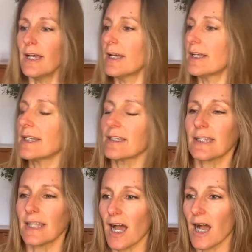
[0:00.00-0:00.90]
Nils
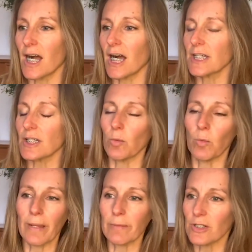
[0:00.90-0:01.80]
Yard are
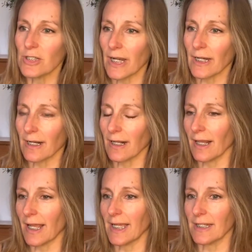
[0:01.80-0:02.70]
way more gentle
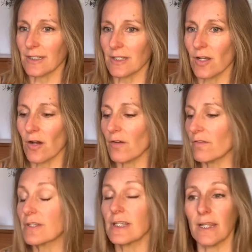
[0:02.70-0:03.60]
and
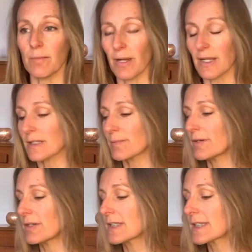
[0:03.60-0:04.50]
soft in my
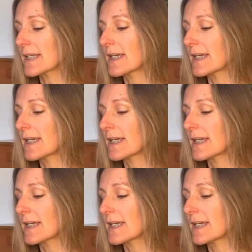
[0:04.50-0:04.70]
experience,